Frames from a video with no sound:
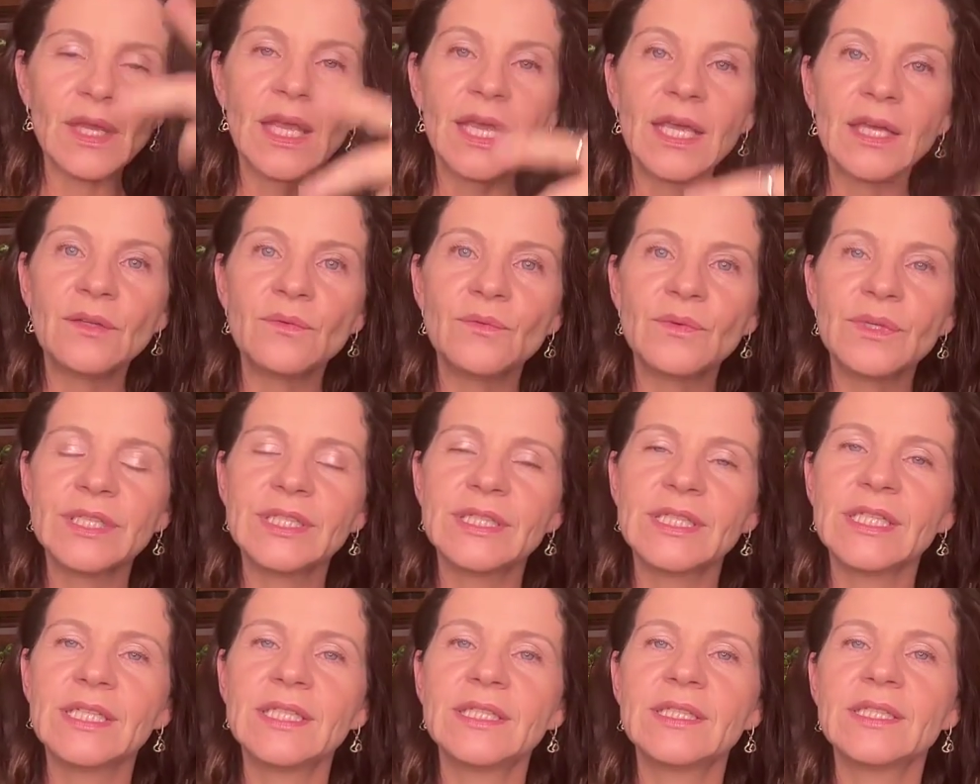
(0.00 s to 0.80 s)
And we
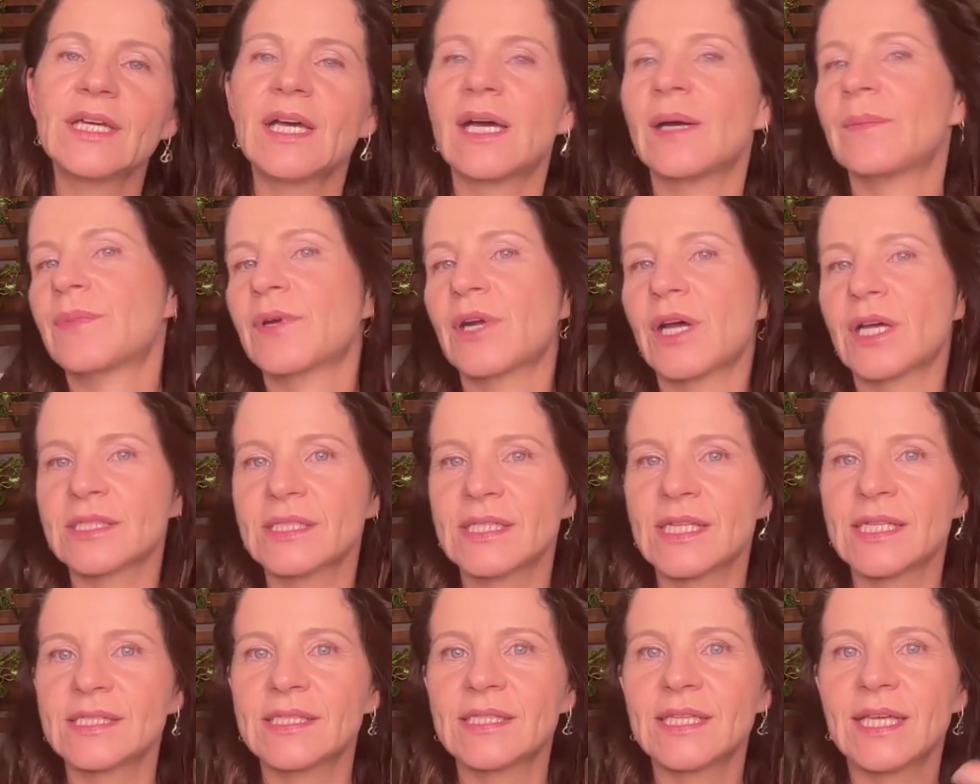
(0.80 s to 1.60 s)
did a
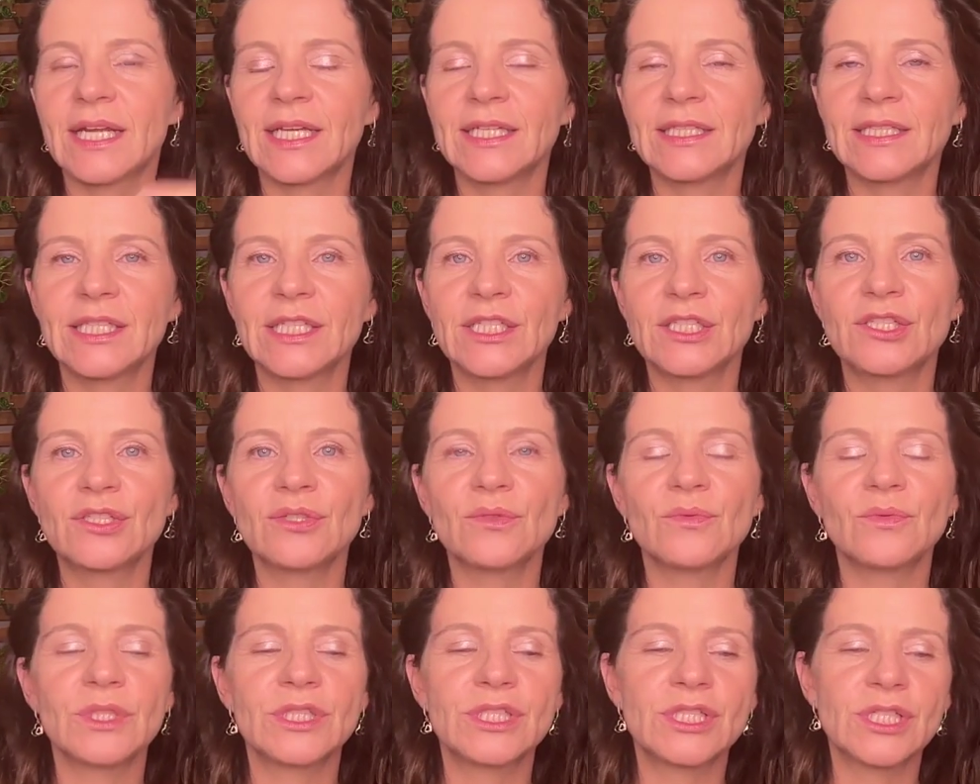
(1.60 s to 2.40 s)
process that I teach,
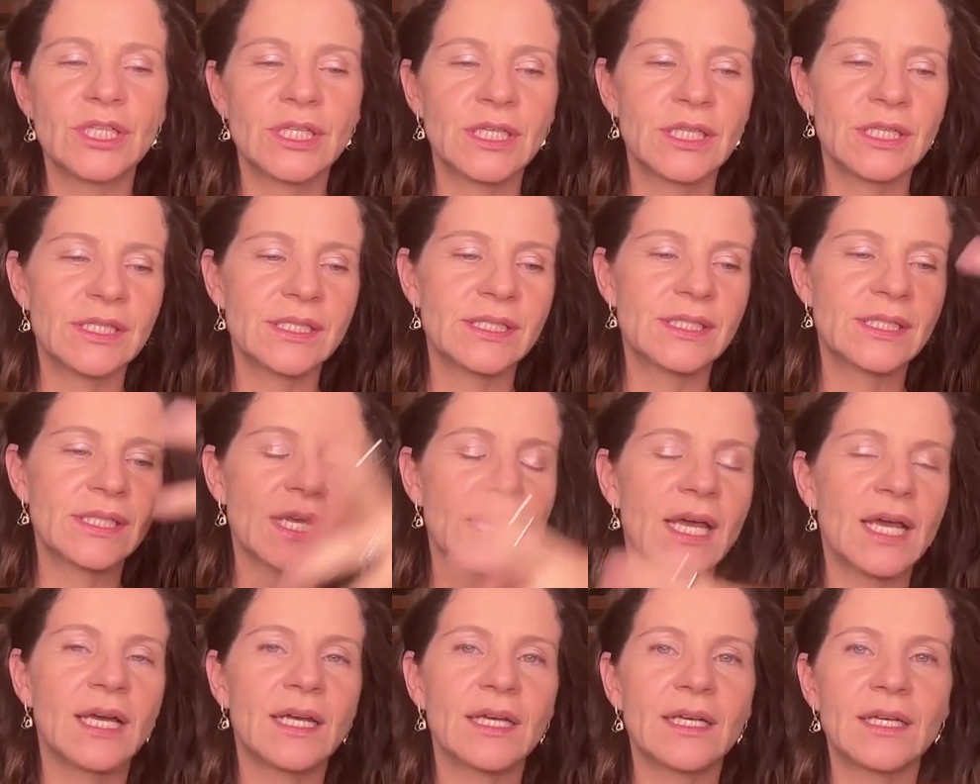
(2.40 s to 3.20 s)
which is
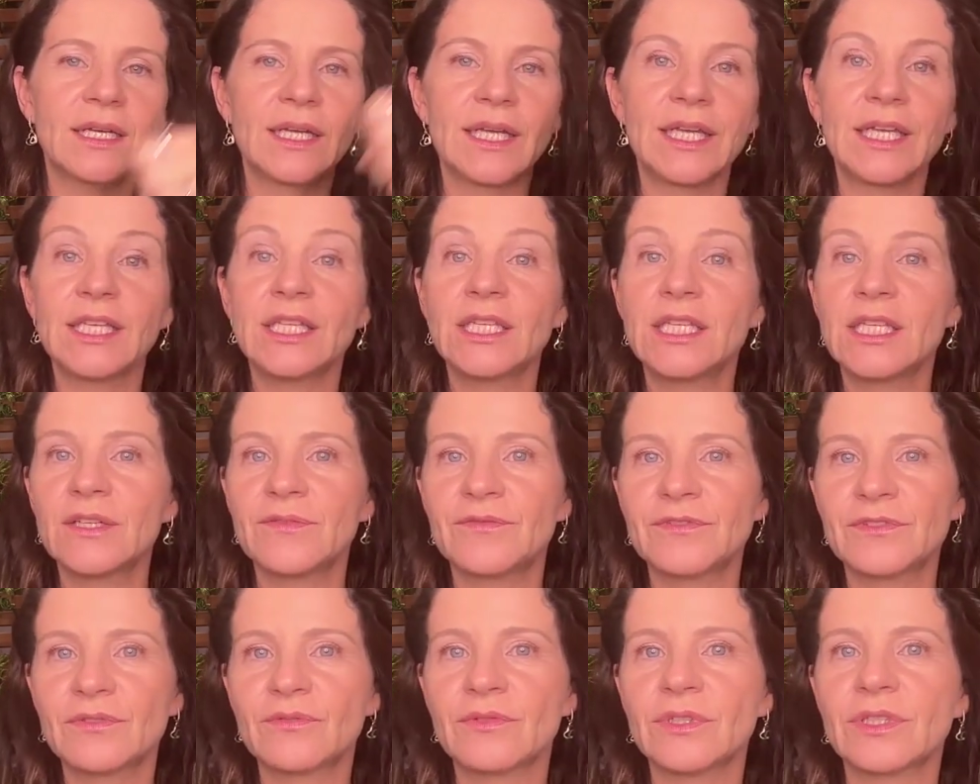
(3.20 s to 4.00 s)
a
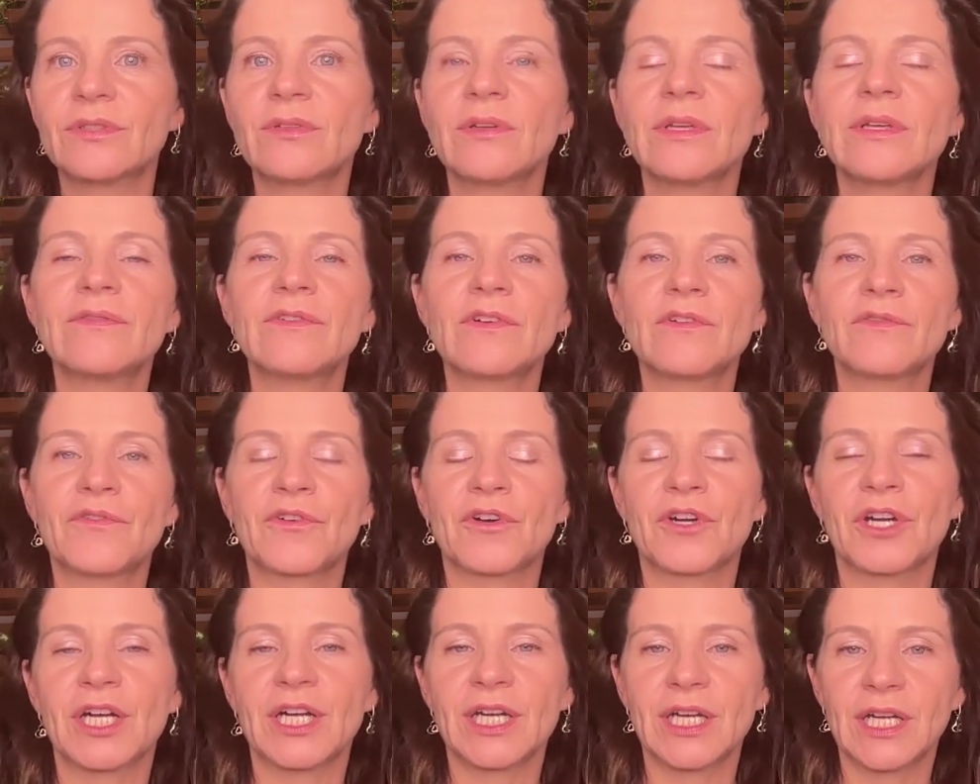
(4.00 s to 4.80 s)
gift retrieval
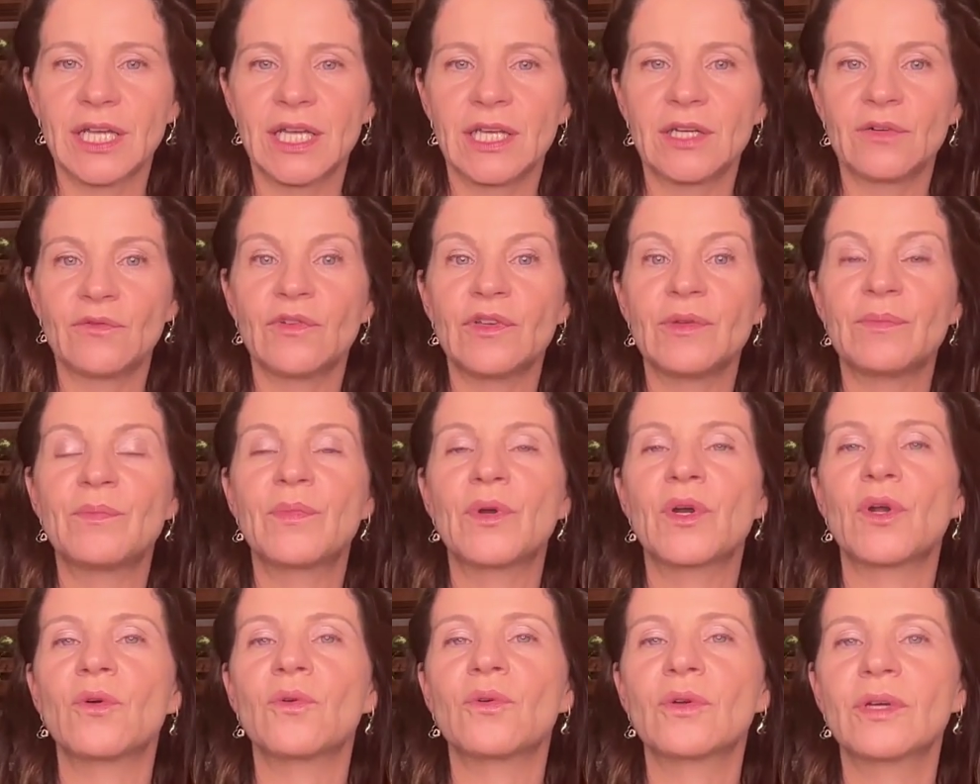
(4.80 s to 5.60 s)
for her. And we
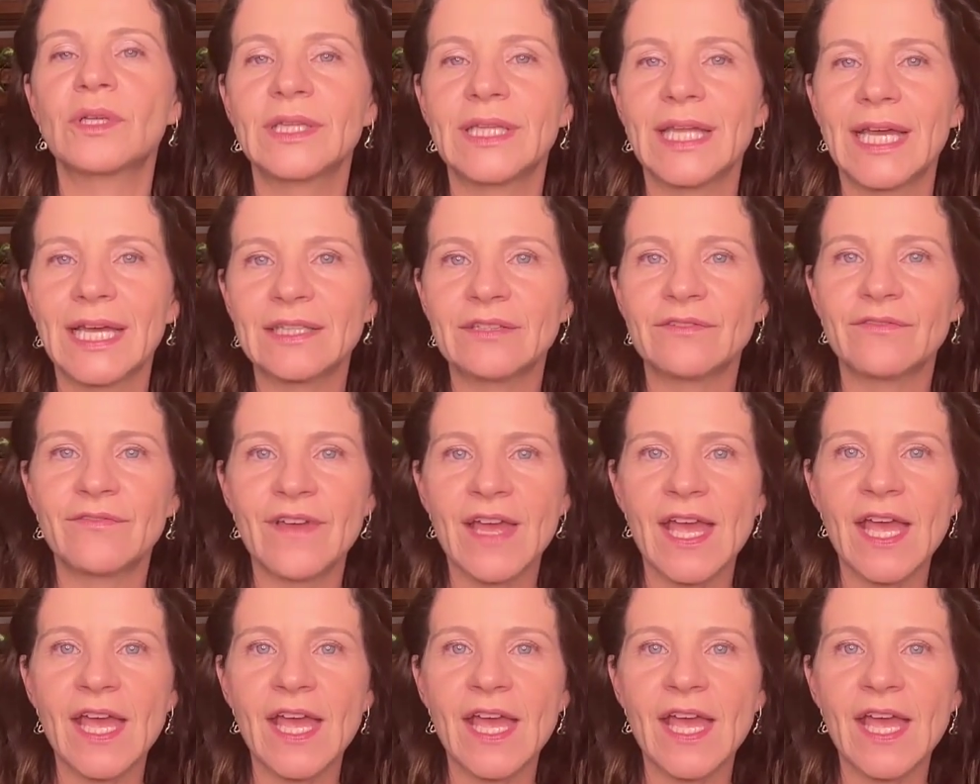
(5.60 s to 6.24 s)
broke that